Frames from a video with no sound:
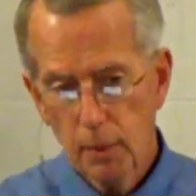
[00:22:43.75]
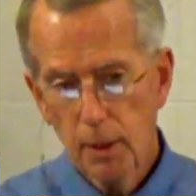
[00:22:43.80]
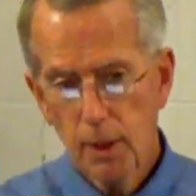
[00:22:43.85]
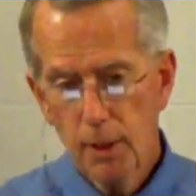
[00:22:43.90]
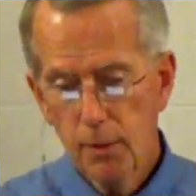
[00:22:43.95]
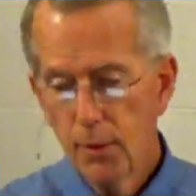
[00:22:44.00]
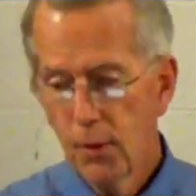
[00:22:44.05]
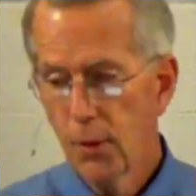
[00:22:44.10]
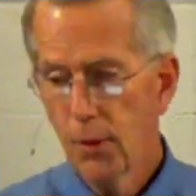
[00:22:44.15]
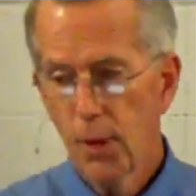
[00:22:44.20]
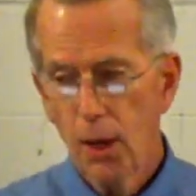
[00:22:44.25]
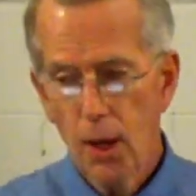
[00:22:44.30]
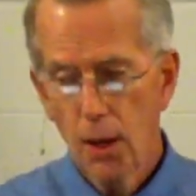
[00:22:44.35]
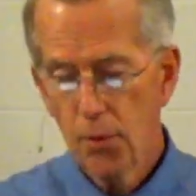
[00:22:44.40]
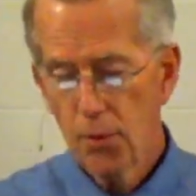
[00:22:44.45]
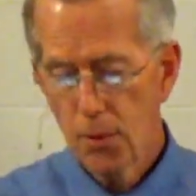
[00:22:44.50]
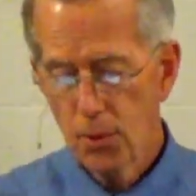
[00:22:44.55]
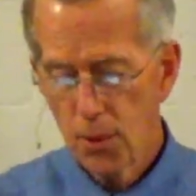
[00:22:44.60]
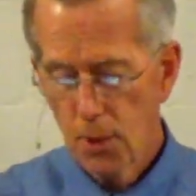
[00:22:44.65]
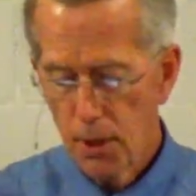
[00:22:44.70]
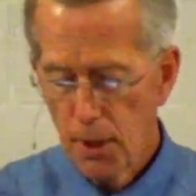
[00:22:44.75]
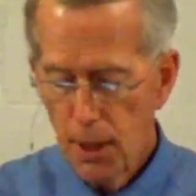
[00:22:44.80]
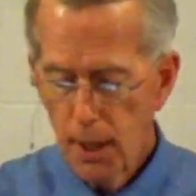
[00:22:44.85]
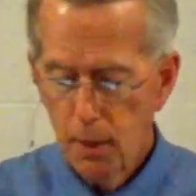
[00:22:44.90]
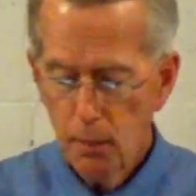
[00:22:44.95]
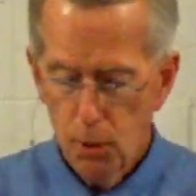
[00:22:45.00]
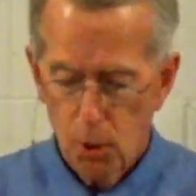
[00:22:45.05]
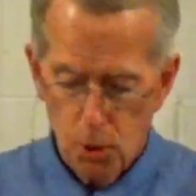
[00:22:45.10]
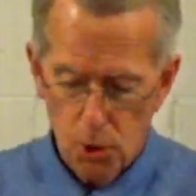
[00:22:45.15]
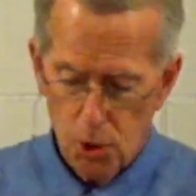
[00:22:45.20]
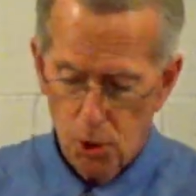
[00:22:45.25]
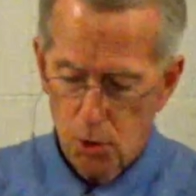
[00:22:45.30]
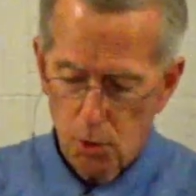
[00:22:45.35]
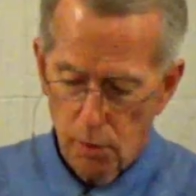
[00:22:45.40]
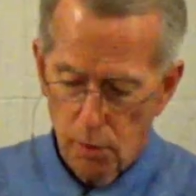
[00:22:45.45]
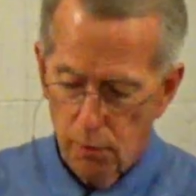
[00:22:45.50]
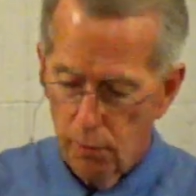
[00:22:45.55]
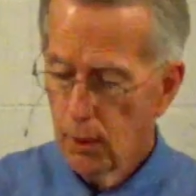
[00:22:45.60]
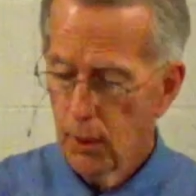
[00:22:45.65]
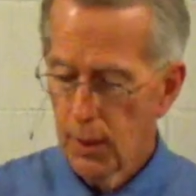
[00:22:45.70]
and I believe here the author to the Hebrews
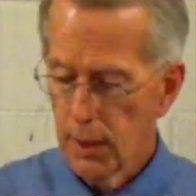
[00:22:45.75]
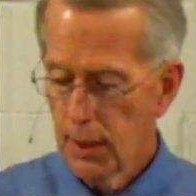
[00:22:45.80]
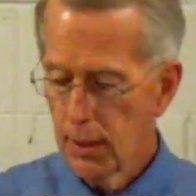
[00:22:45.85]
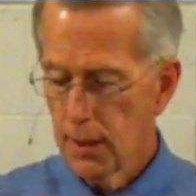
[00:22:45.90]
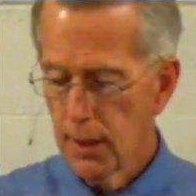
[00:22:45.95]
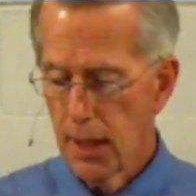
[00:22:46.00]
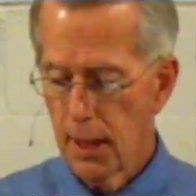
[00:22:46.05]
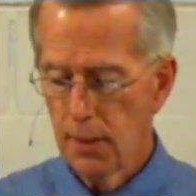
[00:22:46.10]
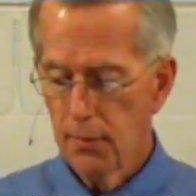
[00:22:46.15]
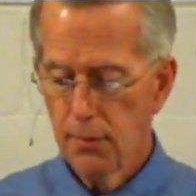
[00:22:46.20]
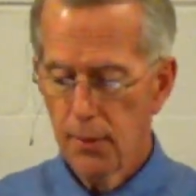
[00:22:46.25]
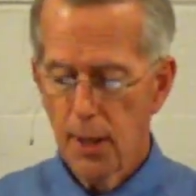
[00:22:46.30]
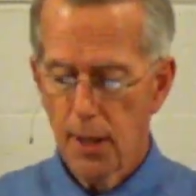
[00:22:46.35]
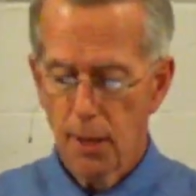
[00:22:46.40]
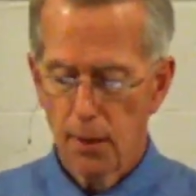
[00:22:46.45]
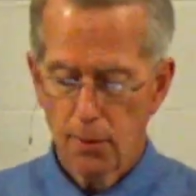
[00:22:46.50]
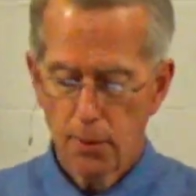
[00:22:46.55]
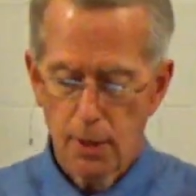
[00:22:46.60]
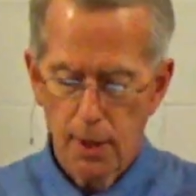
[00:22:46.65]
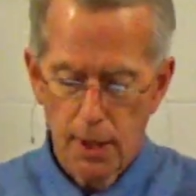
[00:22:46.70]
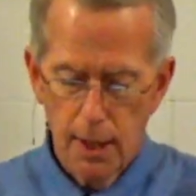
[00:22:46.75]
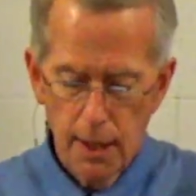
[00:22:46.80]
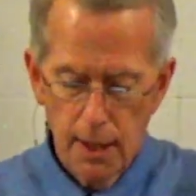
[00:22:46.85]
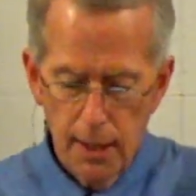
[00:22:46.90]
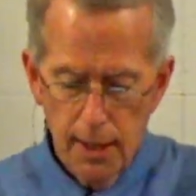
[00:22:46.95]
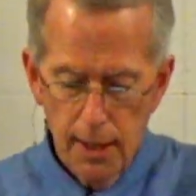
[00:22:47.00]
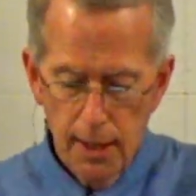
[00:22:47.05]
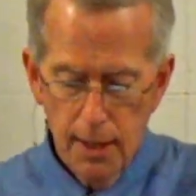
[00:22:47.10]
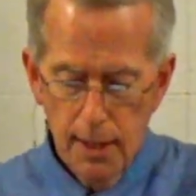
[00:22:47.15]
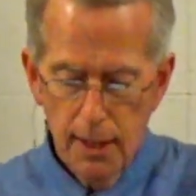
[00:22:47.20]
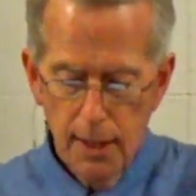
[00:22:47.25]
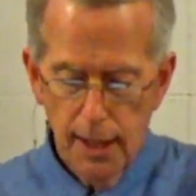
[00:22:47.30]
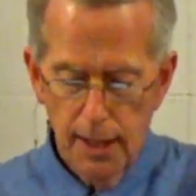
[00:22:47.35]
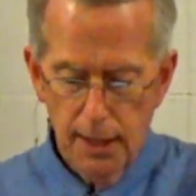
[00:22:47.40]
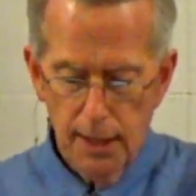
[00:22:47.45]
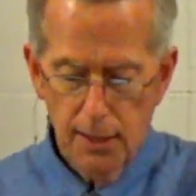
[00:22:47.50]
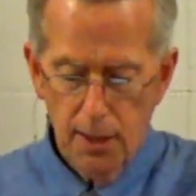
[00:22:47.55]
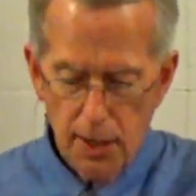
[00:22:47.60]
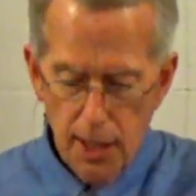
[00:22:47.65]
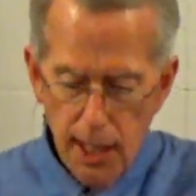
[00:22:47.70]
is referring to that event
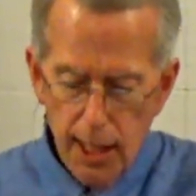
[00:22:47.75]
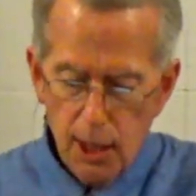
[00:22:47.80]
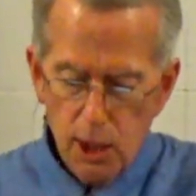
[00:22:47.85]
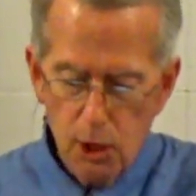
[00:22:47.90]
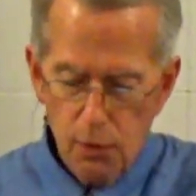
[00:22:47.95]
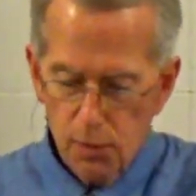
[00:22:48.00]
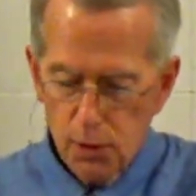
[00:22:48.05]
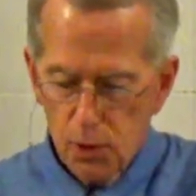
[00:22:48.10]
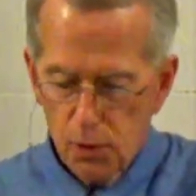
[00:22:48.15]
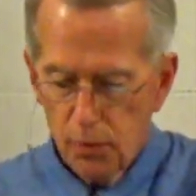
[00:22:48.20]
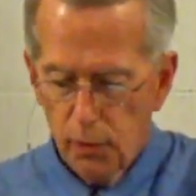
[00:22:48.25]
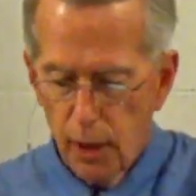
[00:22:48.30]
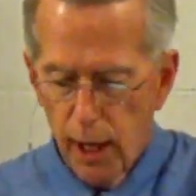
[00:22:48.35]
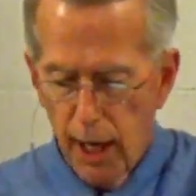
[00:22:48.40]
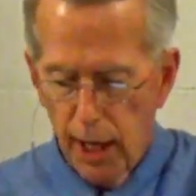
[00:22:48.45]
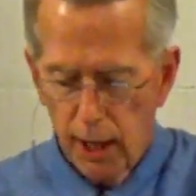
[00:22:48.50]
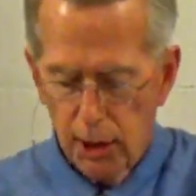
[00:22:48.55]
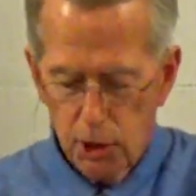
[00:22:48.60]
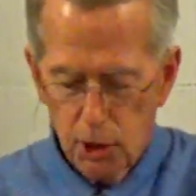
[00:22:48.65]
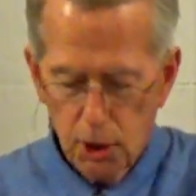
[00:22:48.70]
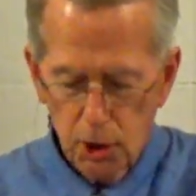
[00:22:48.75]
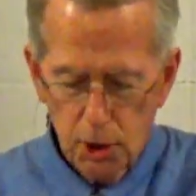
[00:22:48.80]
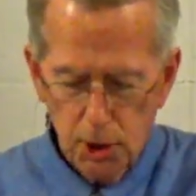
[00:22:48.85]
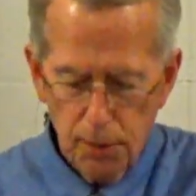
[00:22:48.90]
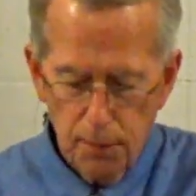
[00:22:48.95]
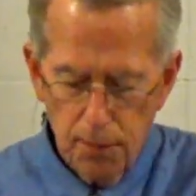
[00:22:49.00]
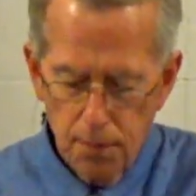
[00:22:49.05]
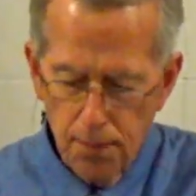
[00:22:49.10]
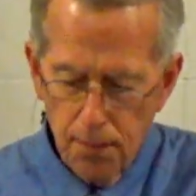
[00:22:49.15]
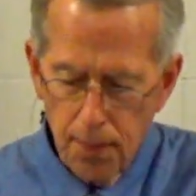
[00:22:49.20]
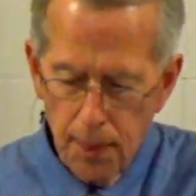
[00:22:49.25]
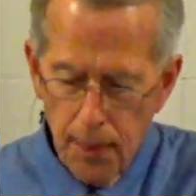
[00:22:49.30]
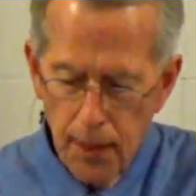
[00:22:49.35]
in the days of his flesh,